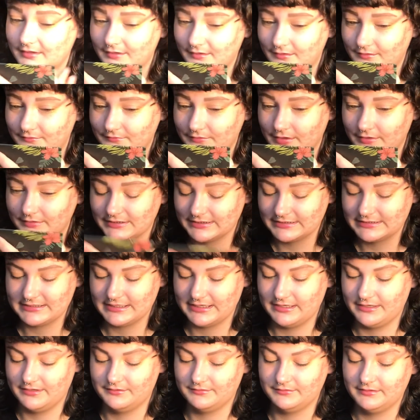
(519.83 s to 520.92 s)
falling
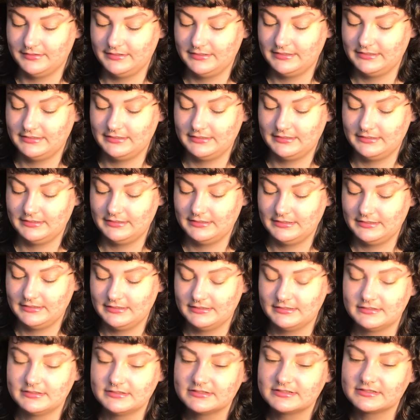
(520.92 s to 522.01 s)
down.
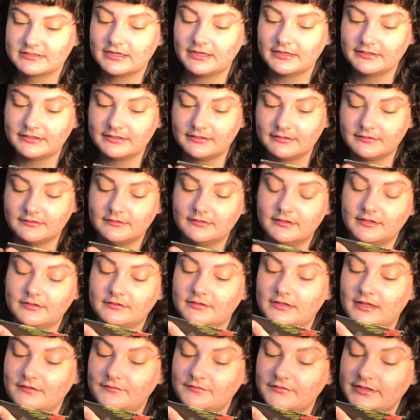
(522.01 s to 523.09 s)
It's got a
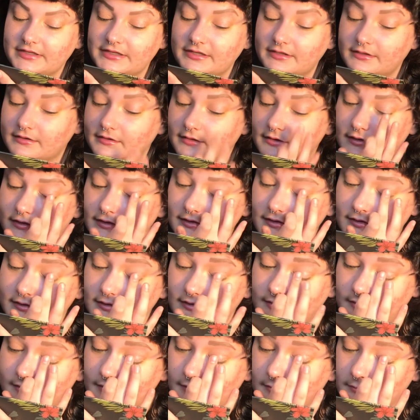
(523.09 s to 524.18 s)
lovely
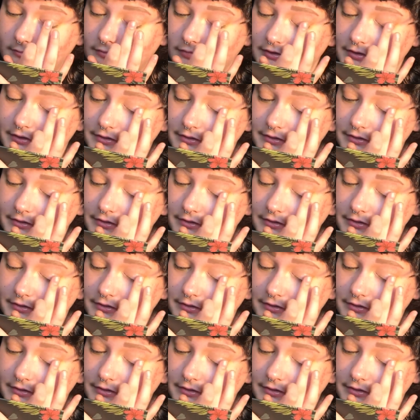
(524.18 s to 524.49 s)
blue